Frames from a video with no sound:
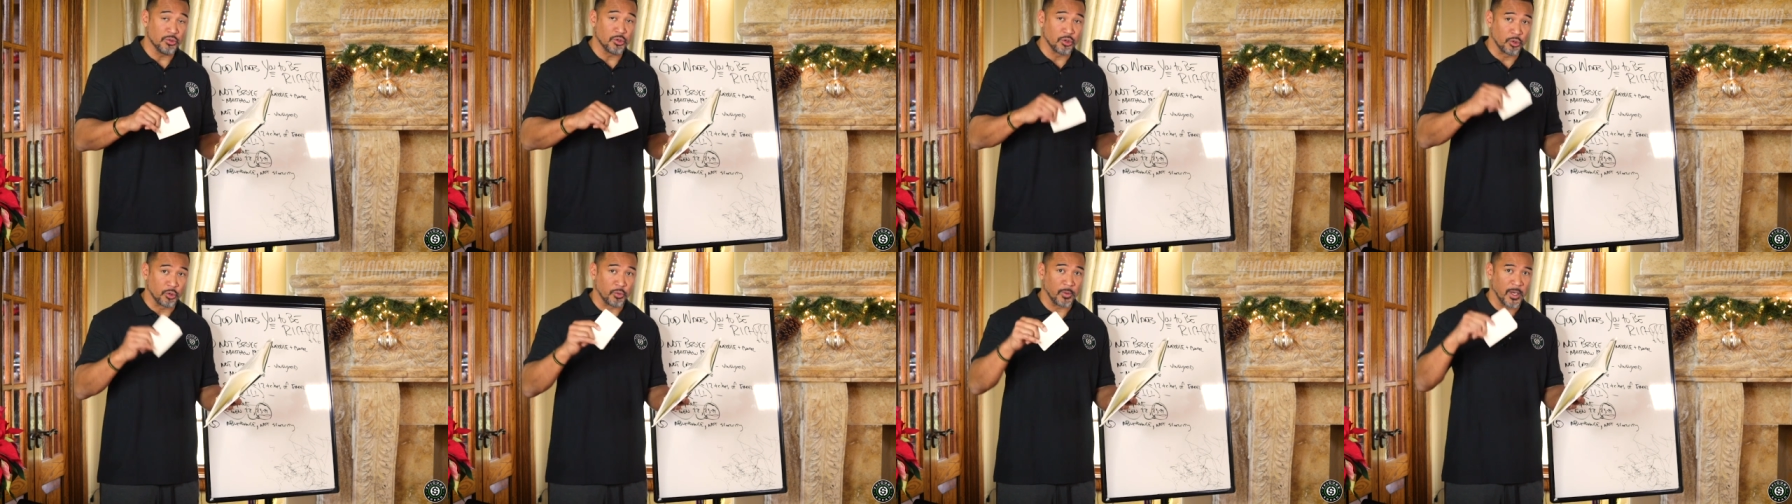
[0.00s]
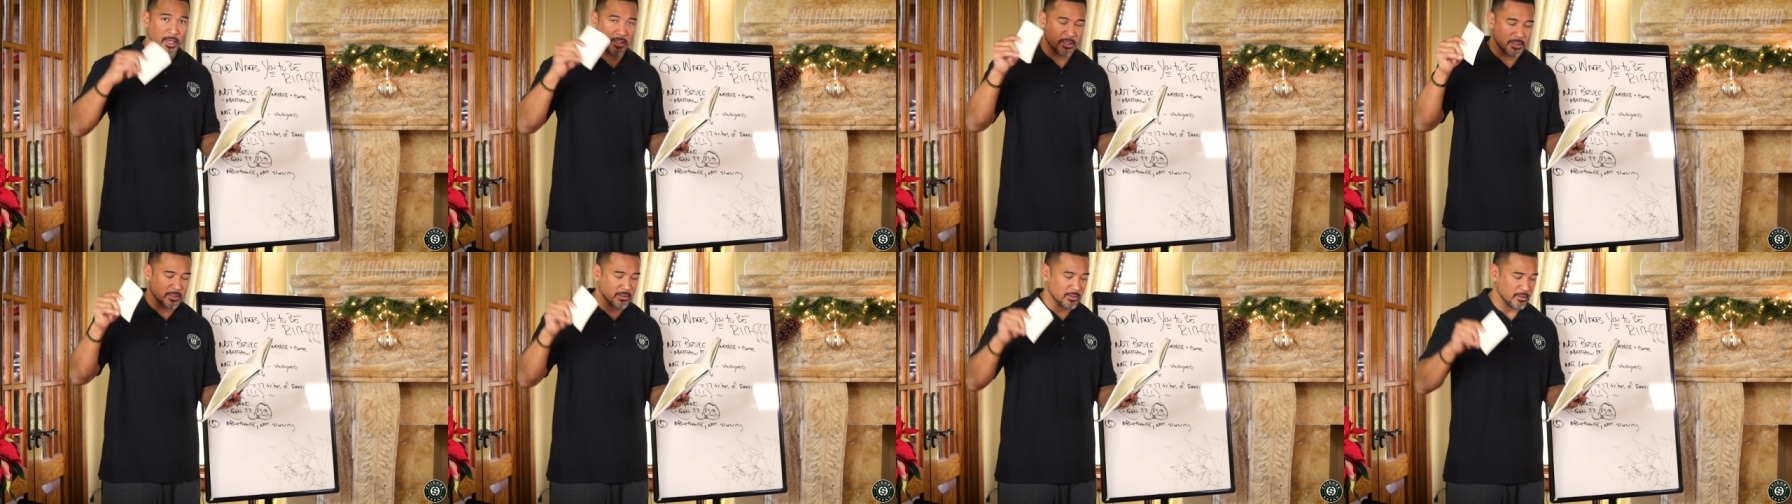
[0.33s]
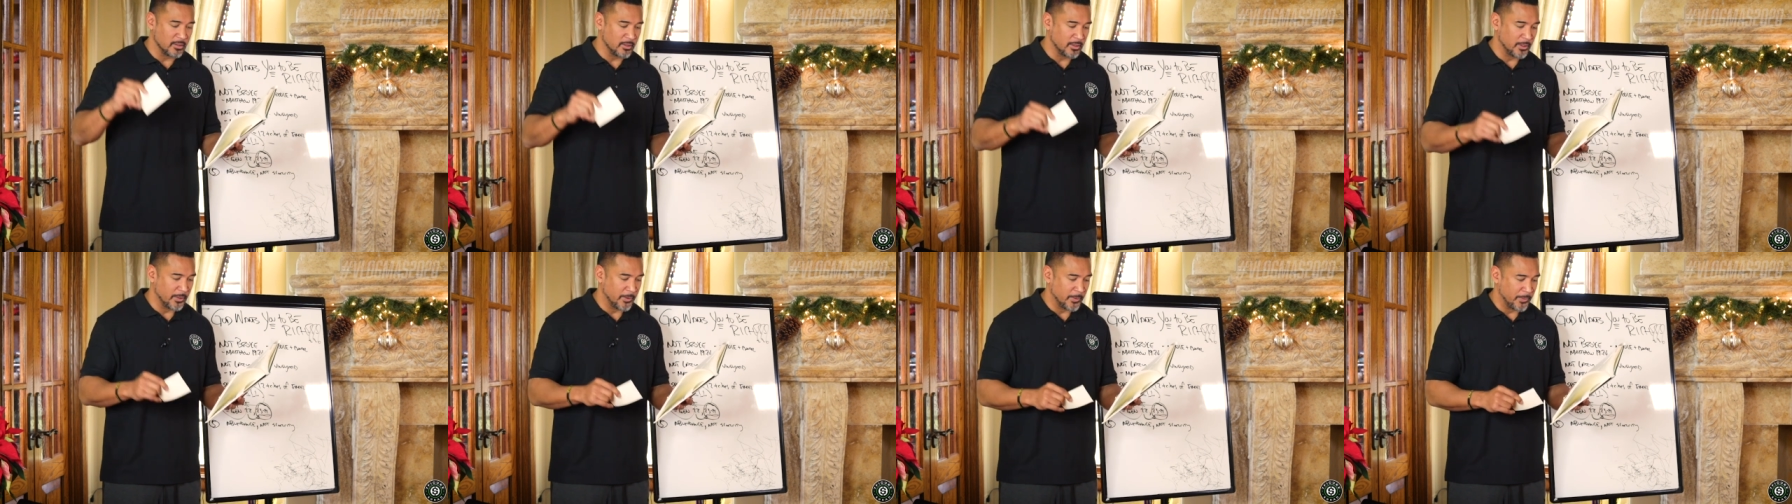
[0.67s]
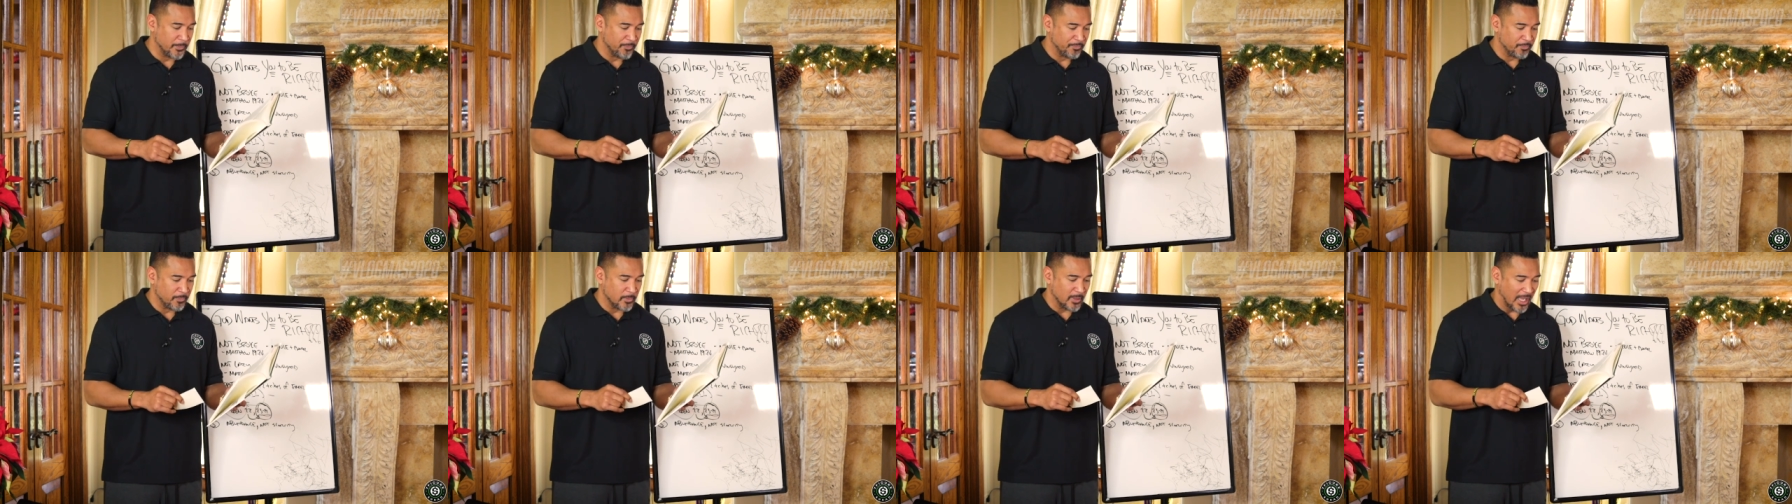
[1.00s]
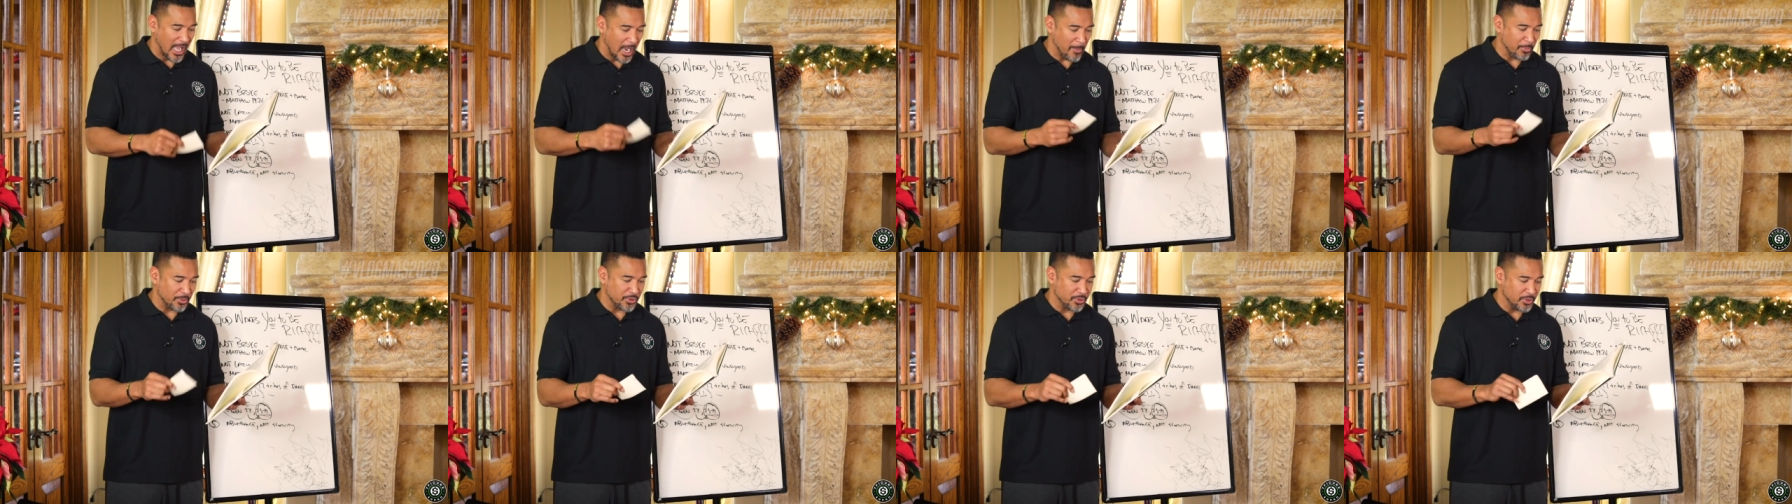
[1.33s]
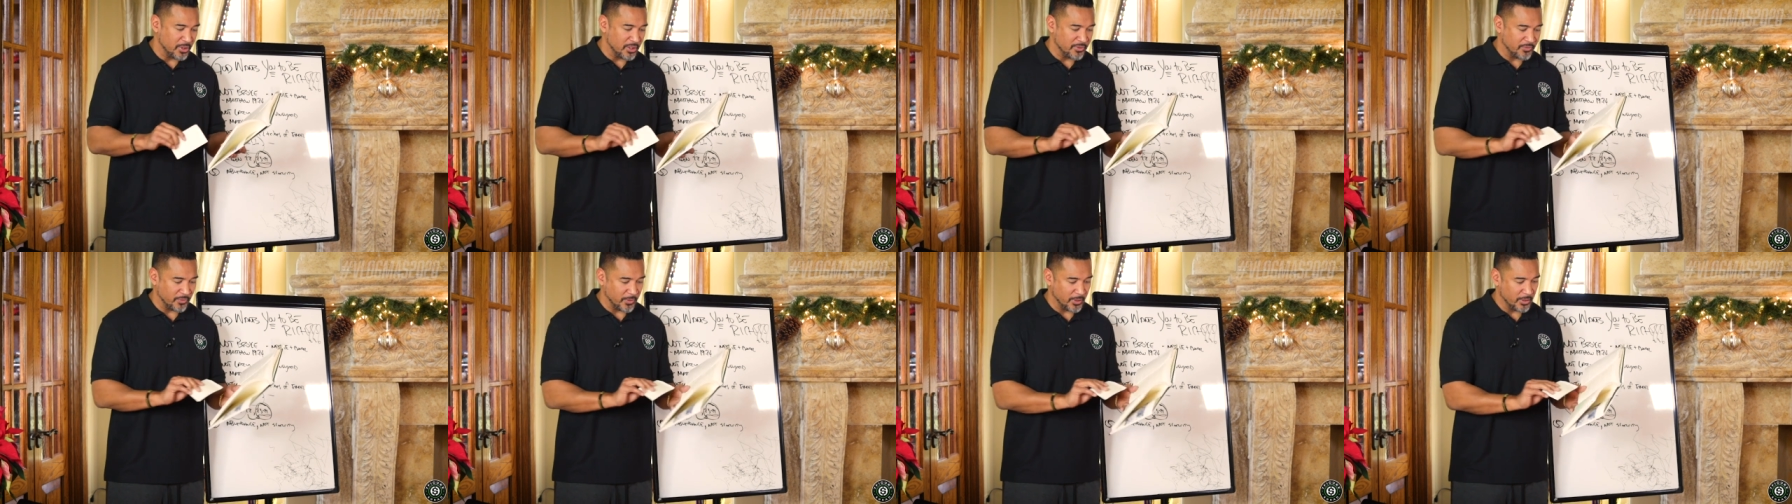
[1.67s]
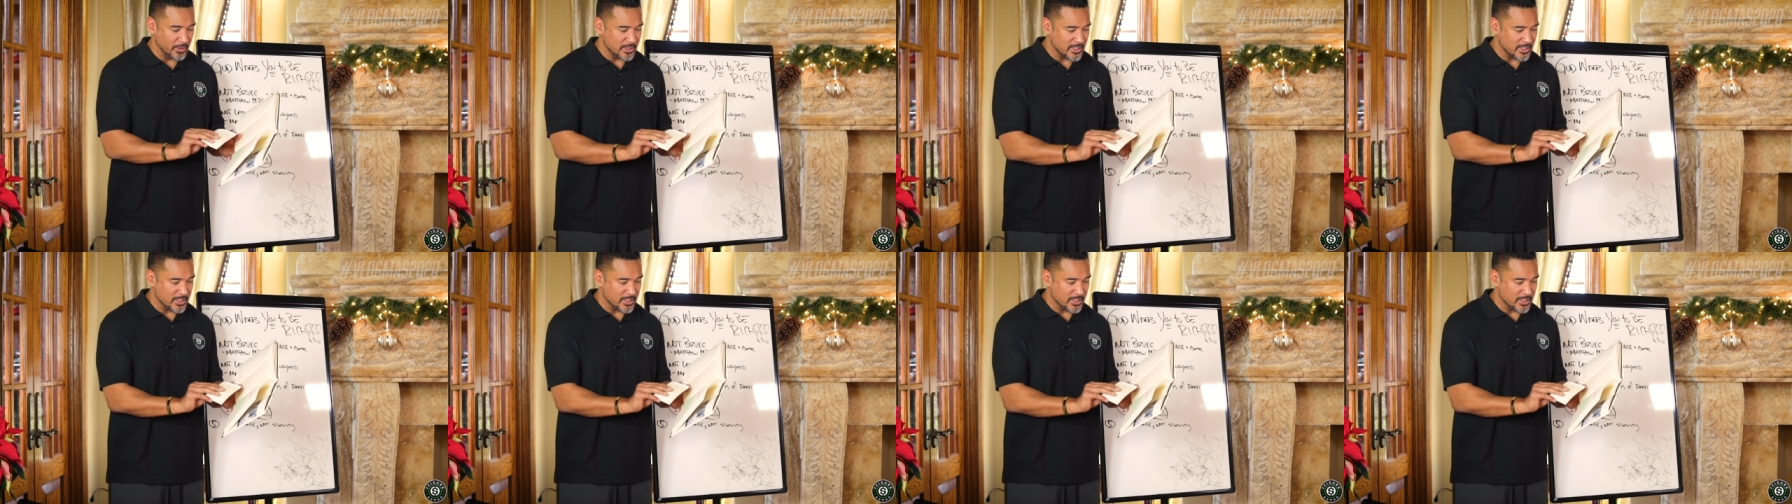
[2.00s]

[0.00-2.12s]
create opportunities for you.